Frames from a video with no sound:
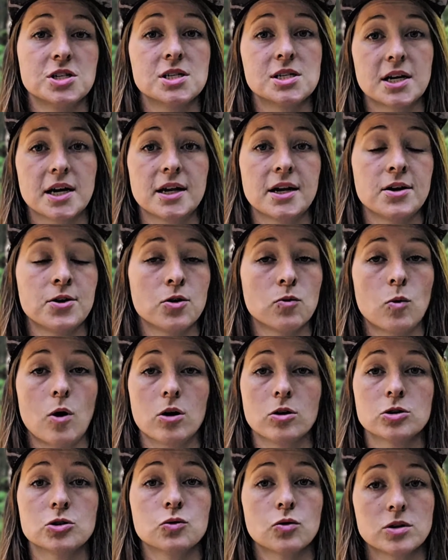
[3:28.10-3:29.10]
stick it in your
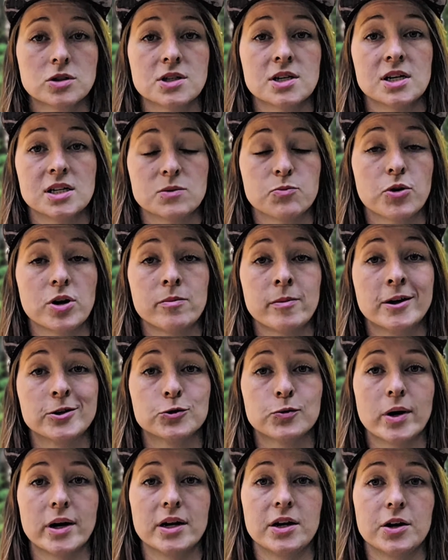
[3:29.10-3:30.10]
water source and it's pretty
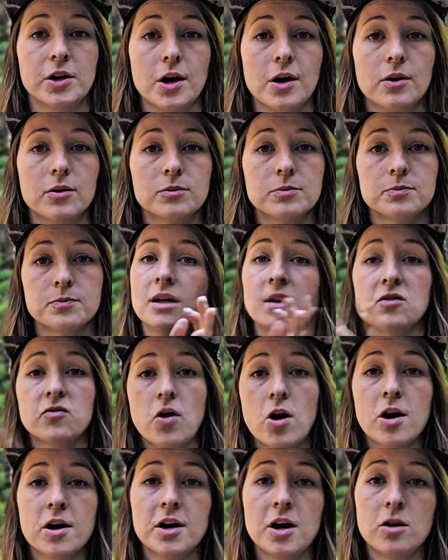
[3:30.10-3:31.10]
much ready to go. Now, the
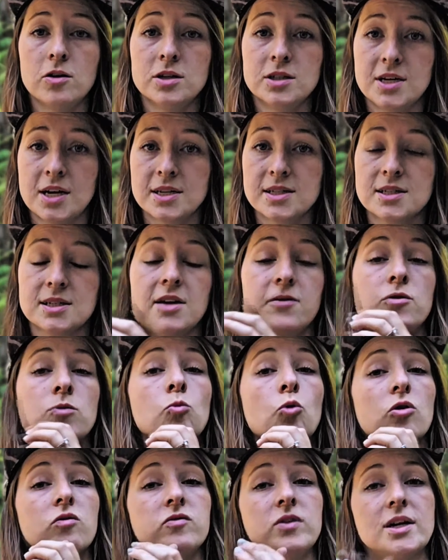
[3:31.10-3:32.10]
Vario, it does give you
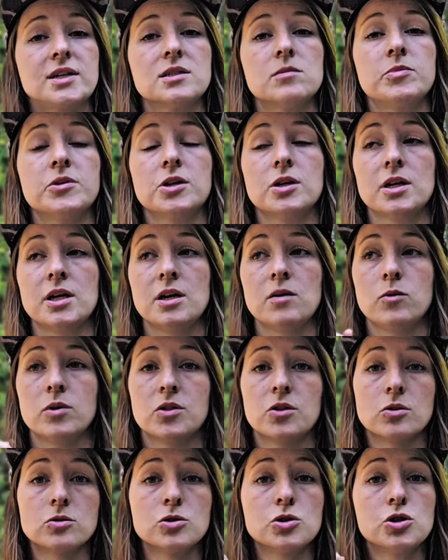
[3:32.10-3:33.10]
more flexibility
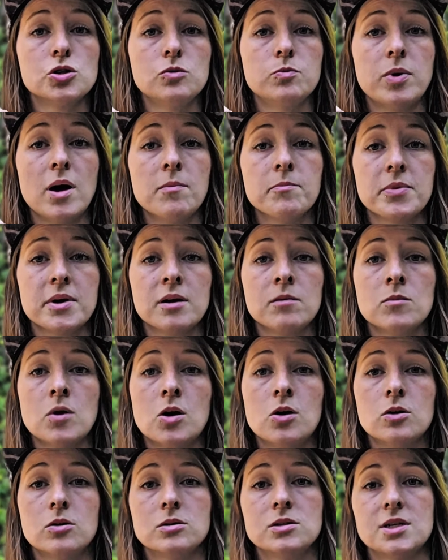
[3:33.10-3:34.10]
with those two pumping
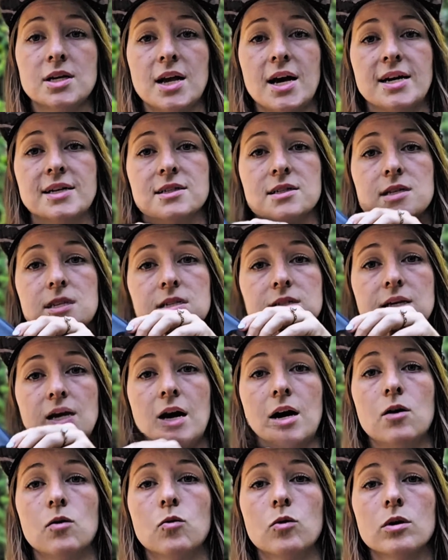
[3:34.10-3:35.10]
modes. It has this
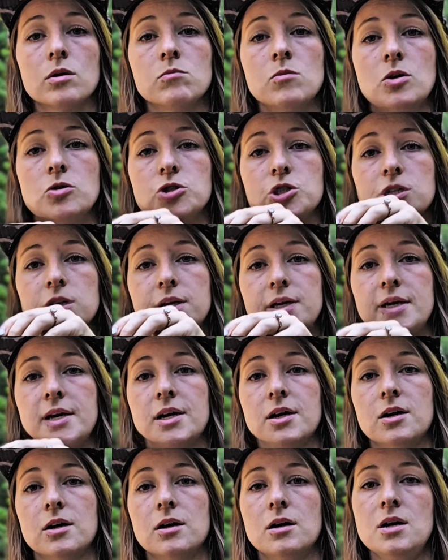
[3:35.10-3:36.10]
outward motion
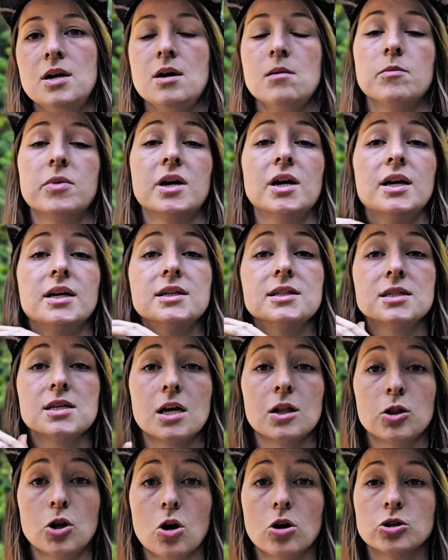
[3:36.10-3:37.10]
here, but it is
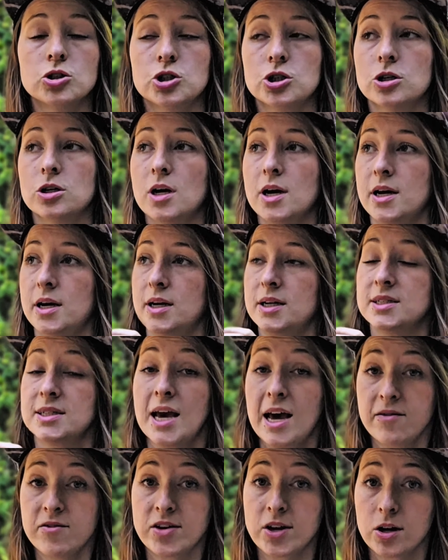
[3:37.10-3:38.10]
larger and it is
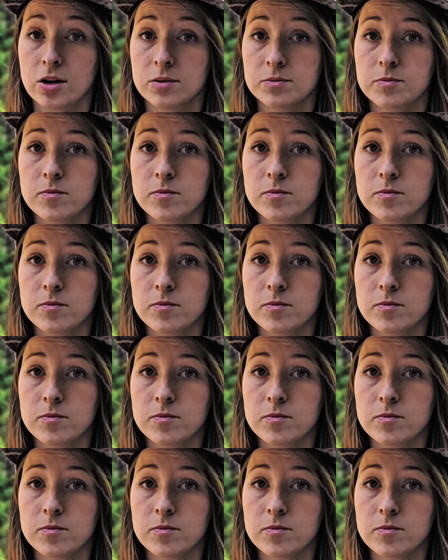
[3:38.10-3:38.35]
heavier.